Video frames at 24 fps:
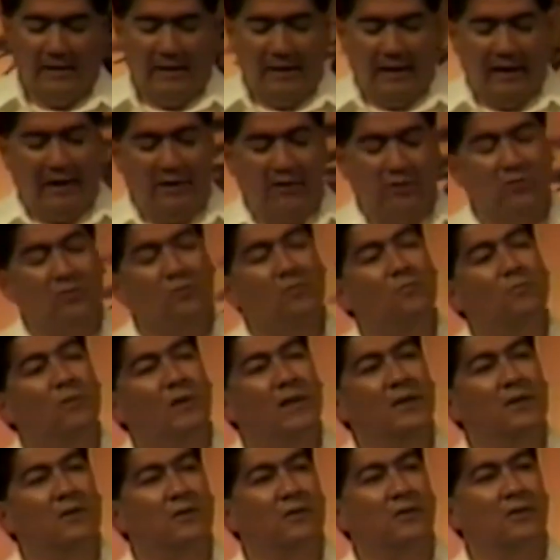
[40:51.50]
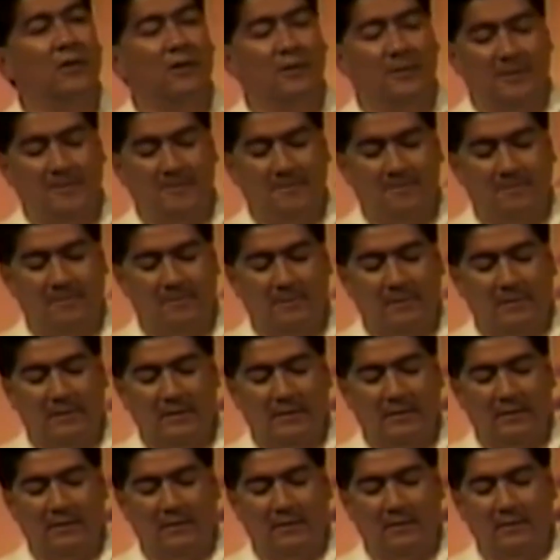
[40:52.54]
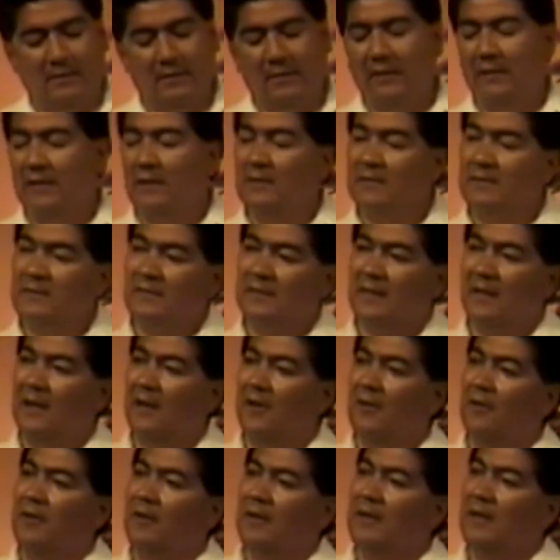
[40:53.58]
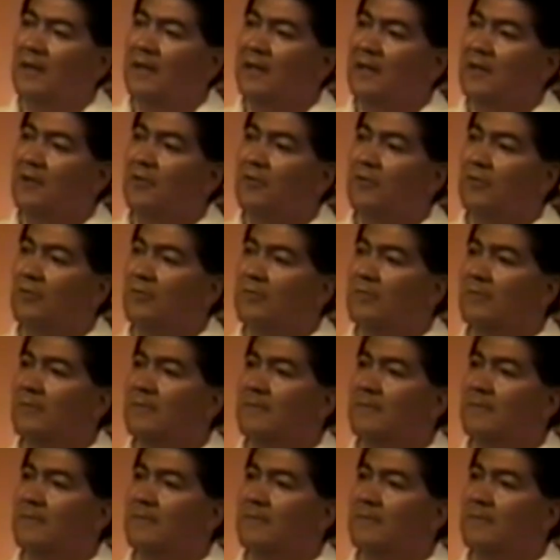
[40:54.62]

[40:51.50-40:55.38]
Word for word: and you wonder is there any hope?